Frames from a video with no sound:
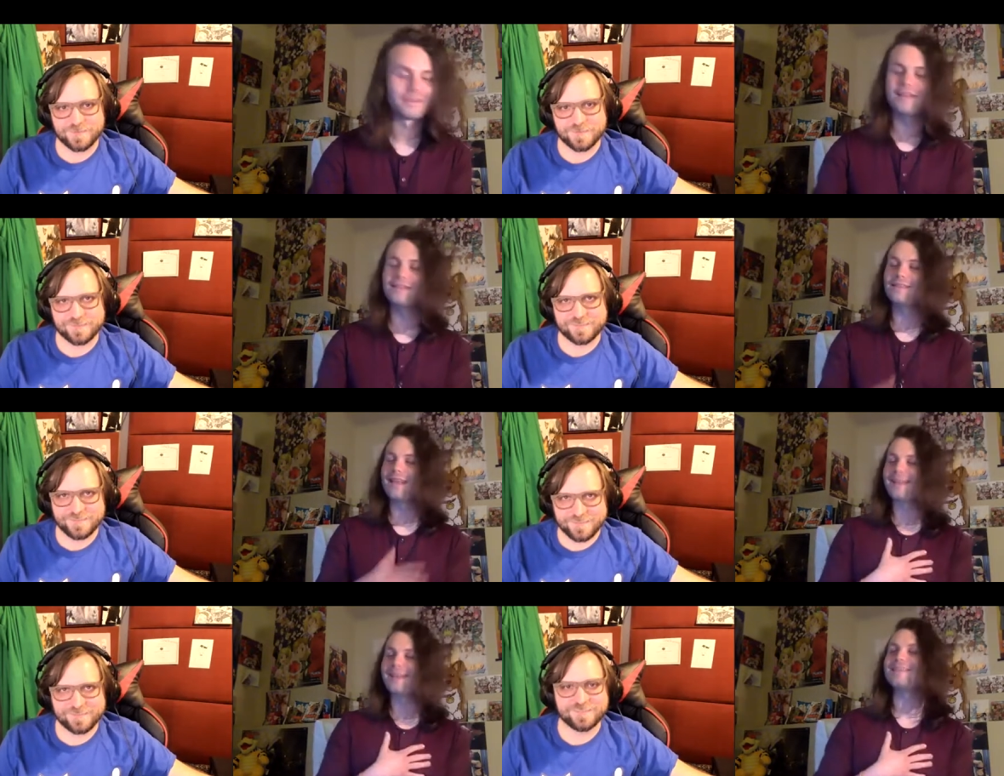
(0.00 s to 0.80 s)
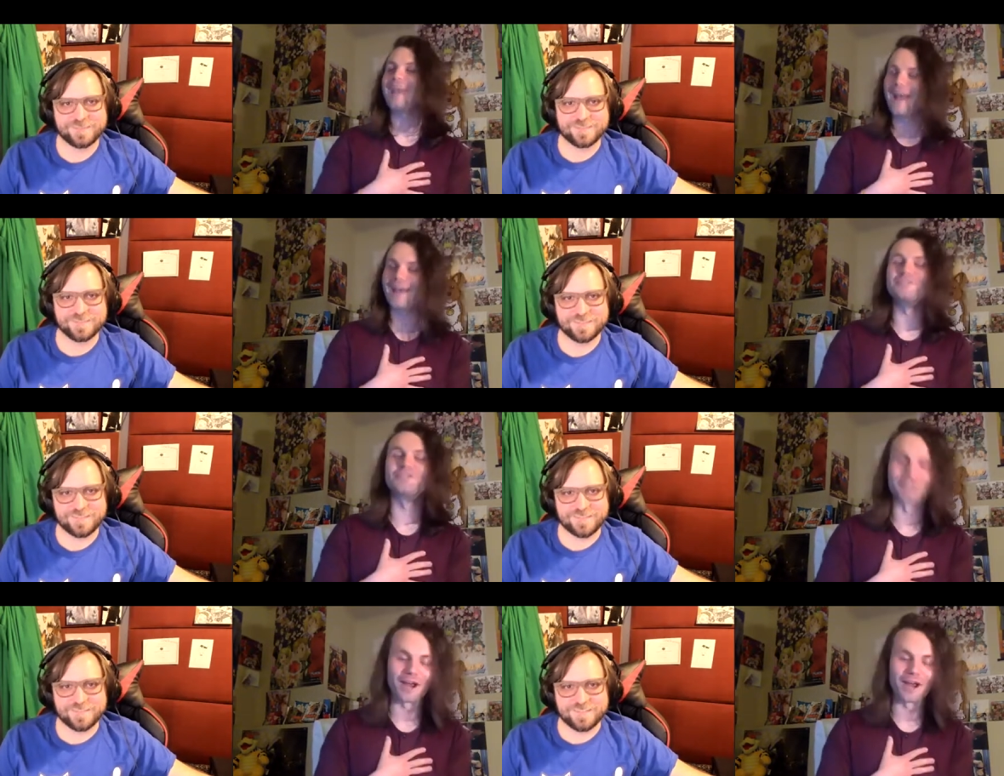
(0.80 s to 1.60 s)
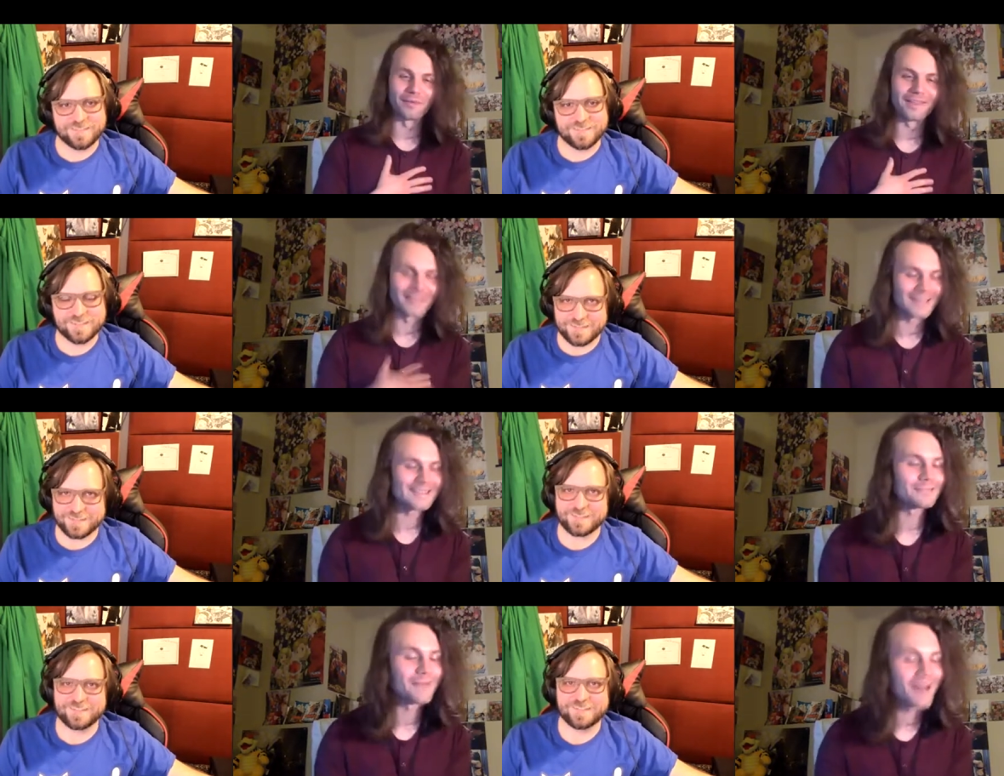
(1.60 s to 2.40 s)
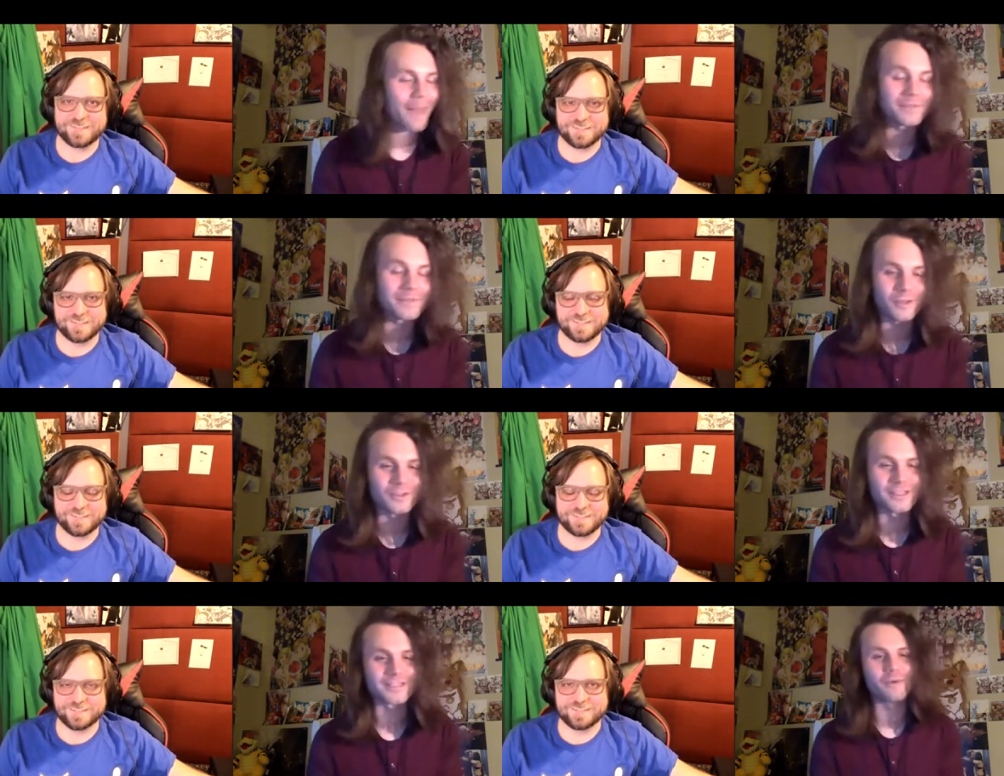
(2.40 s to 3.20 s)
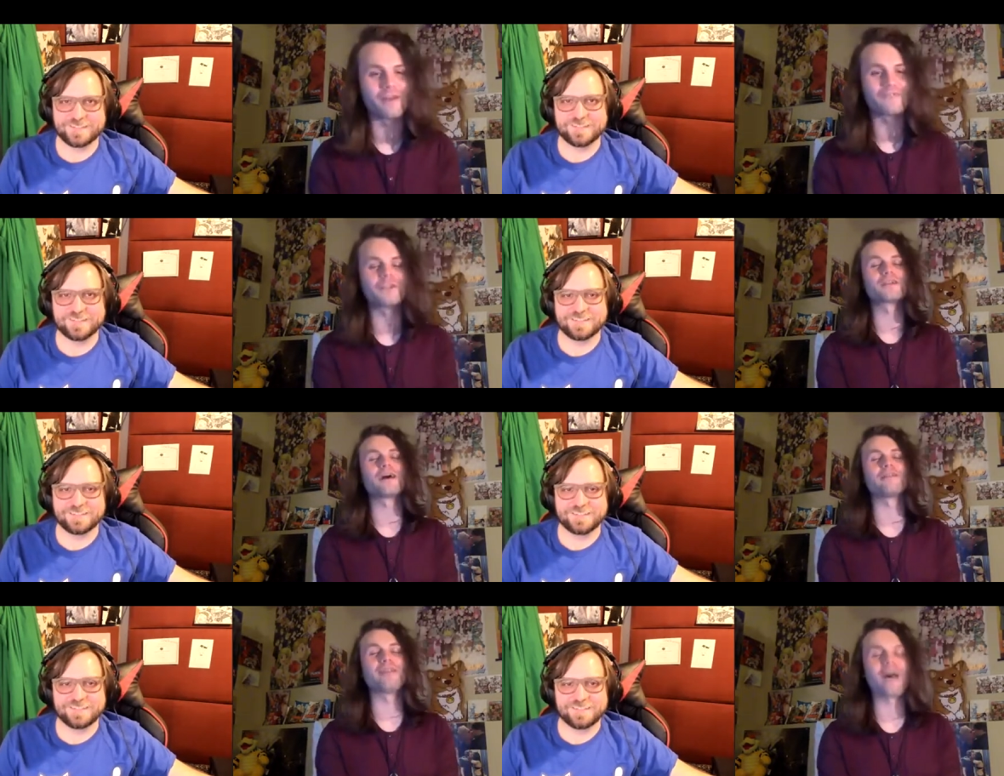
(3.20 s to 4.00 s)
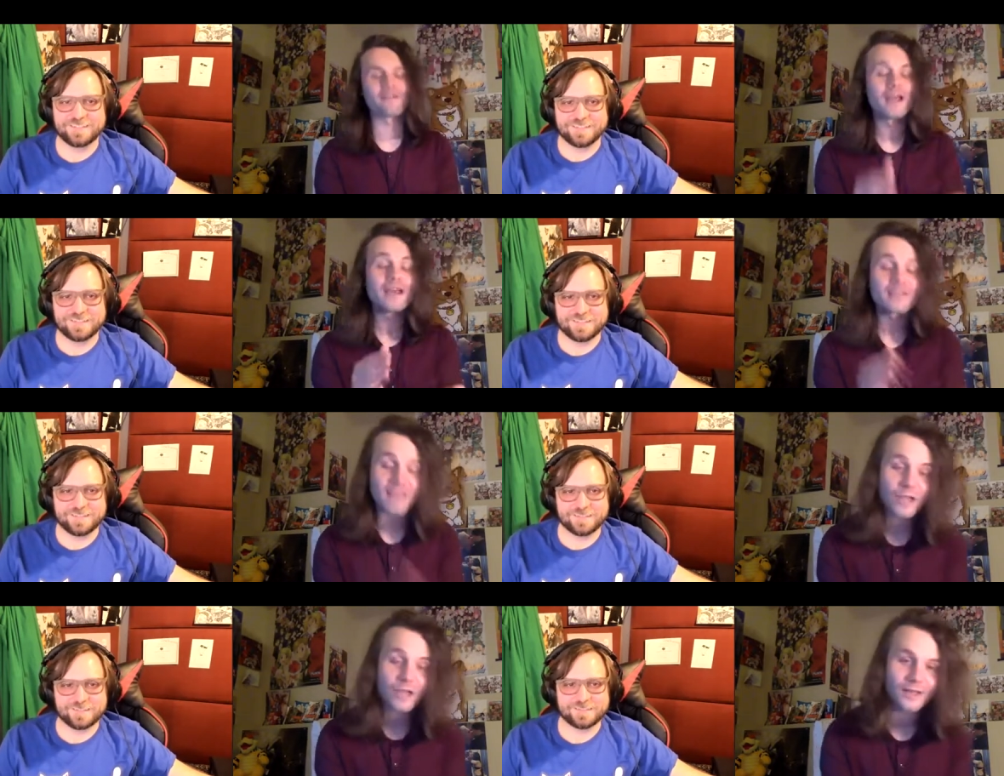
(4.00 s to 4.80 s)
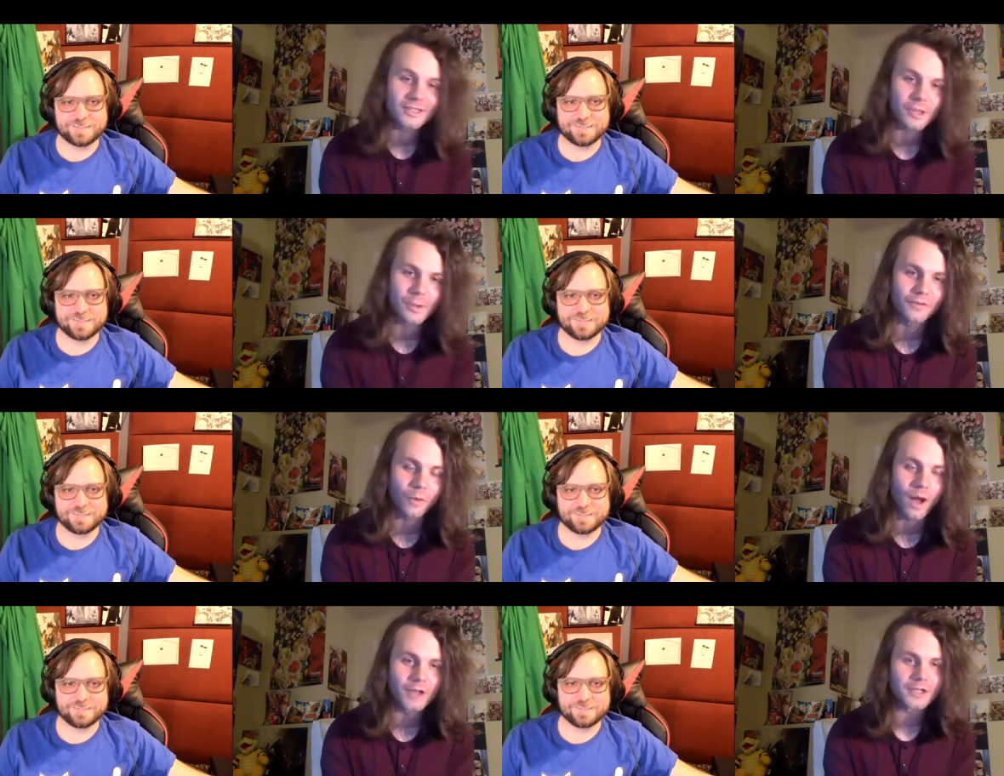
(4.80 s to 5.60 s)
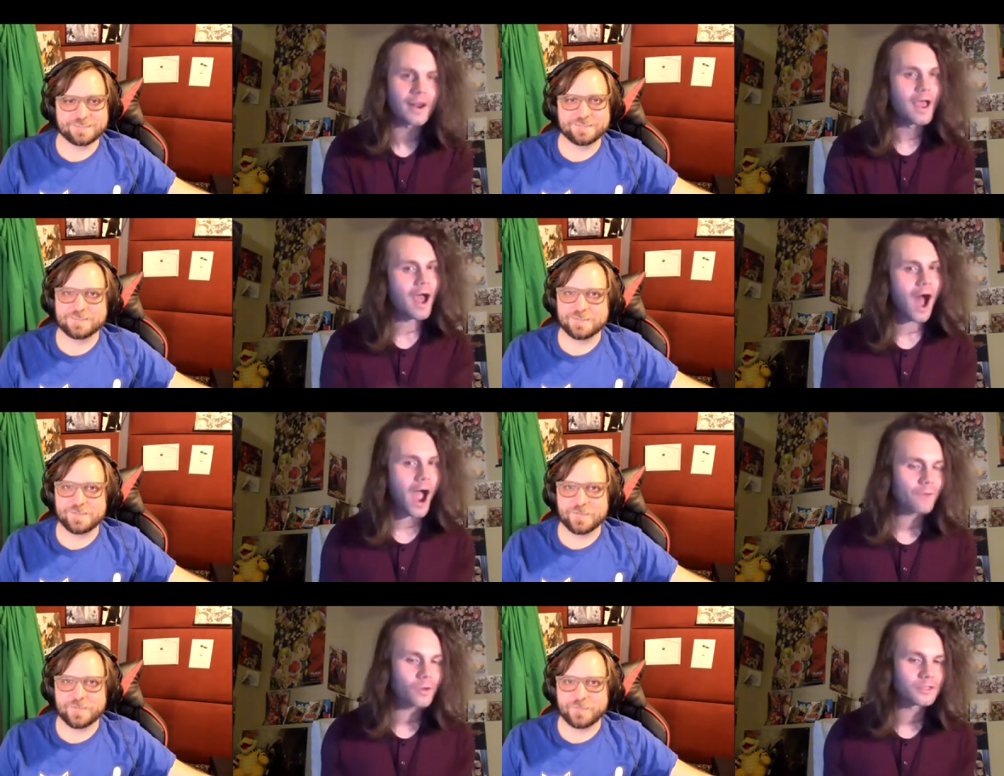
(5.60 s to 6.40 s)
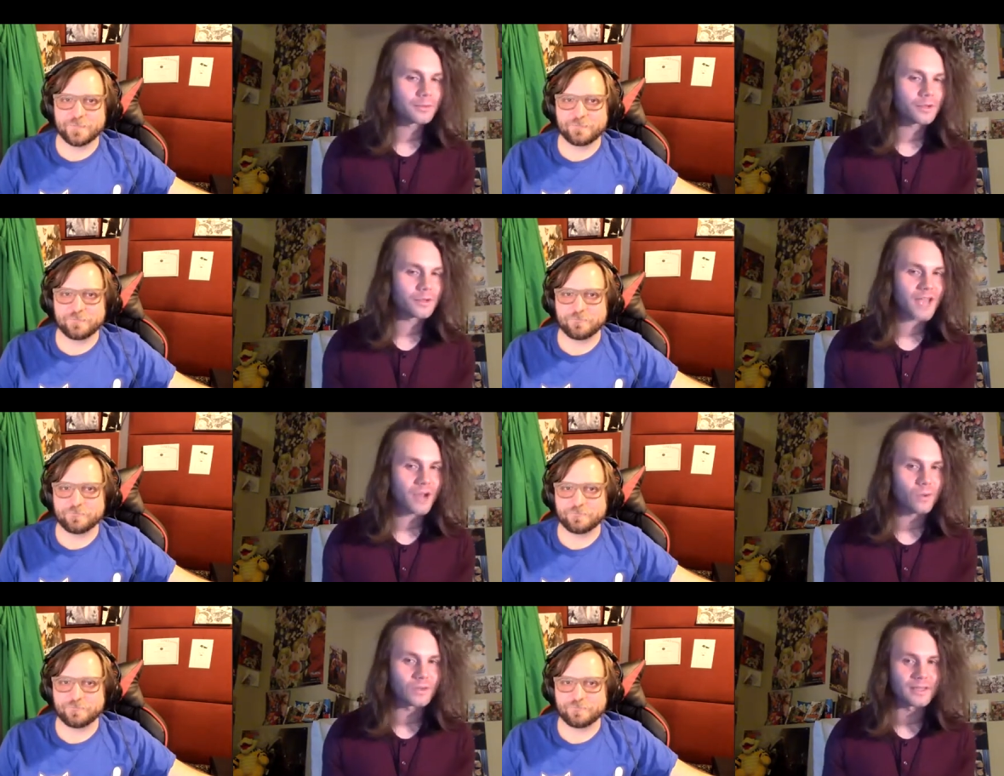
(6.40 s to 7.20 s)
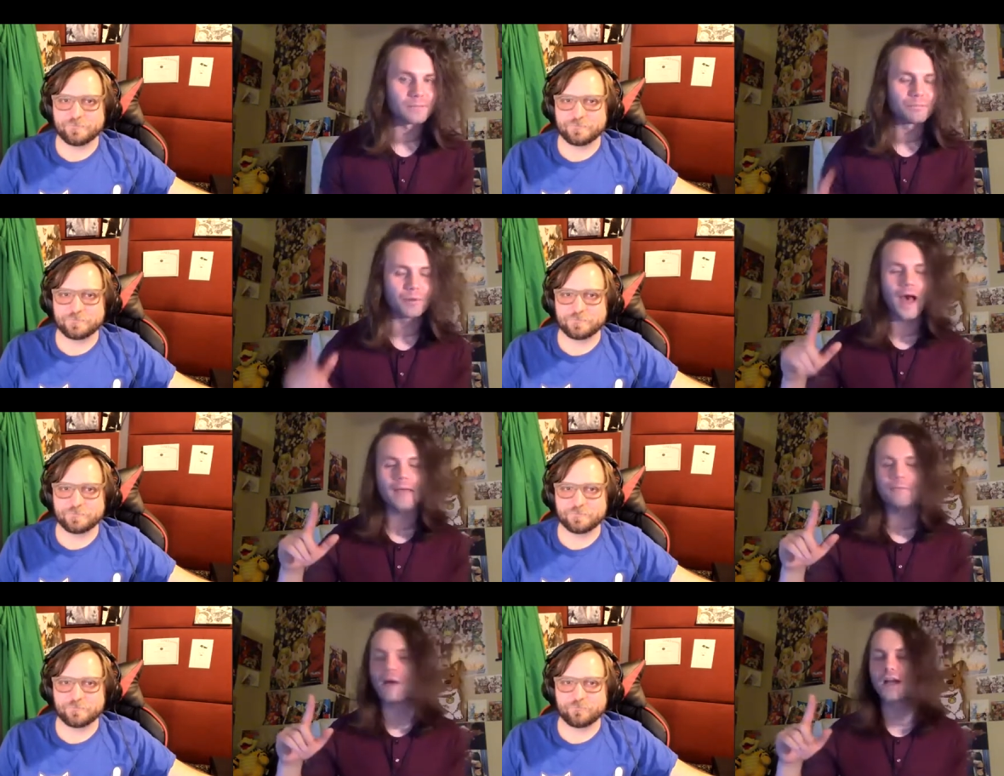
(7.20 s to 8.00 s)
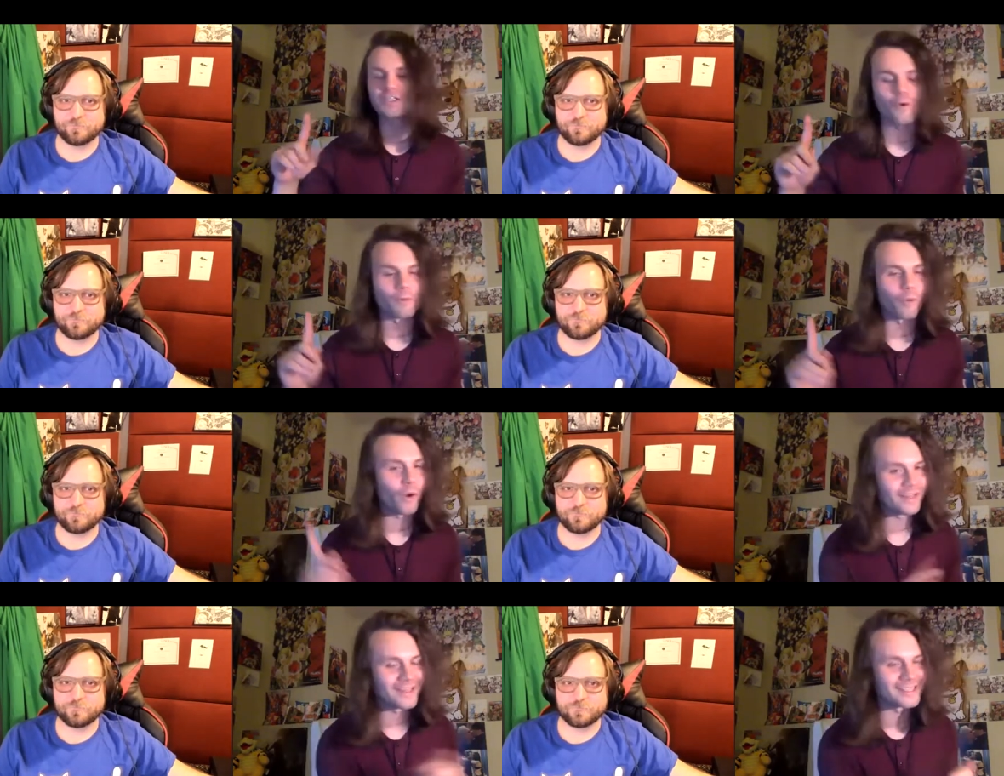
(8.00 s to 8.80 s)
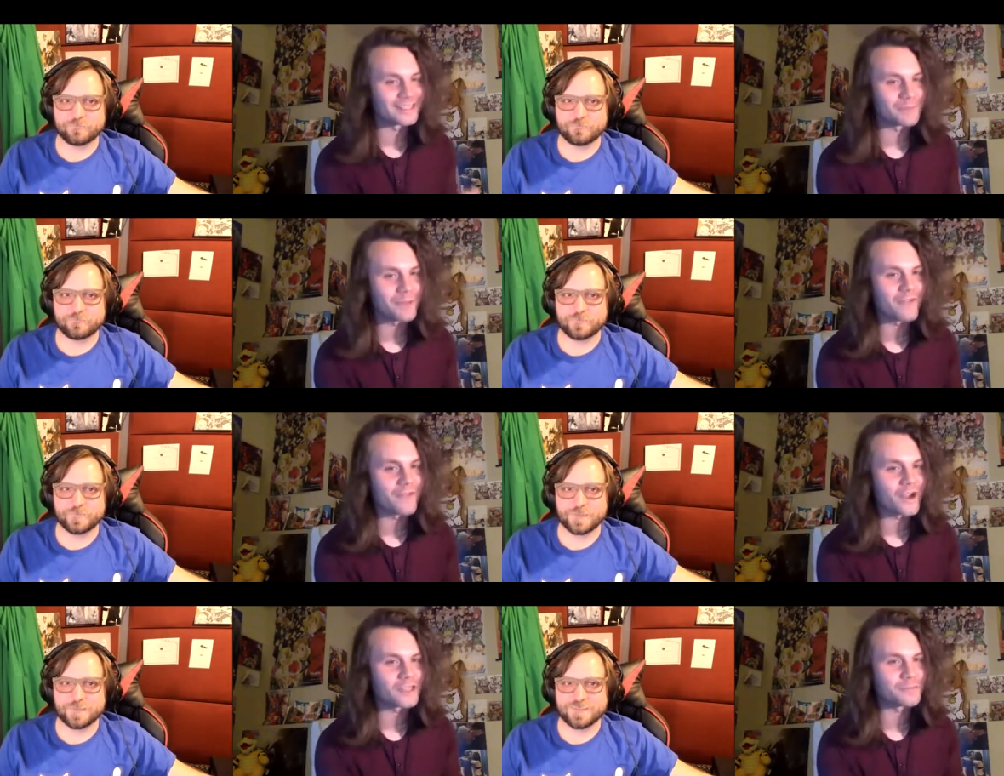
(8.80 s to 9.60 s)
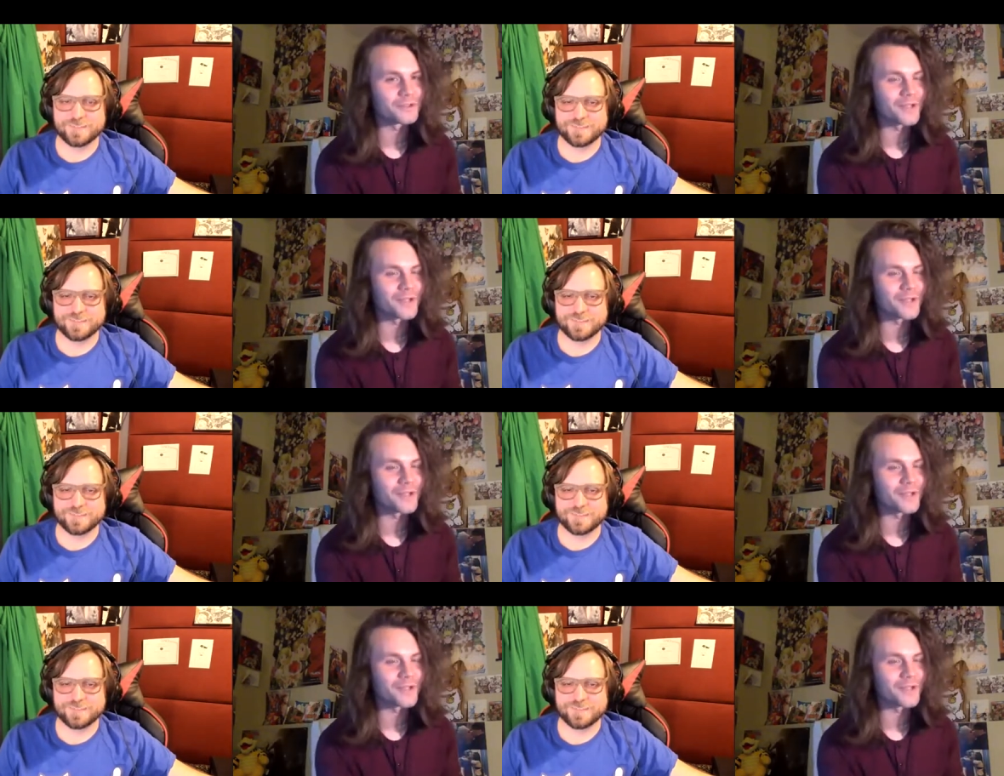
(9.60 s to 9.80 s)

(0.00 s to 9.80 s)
Speaker 1: ladies and gentlemen, this has been episode 61 of VisionCon Live. Thank you guys so much for watching. I, of course, am your host, Zack Wilson, but much more importantly, this has been my very special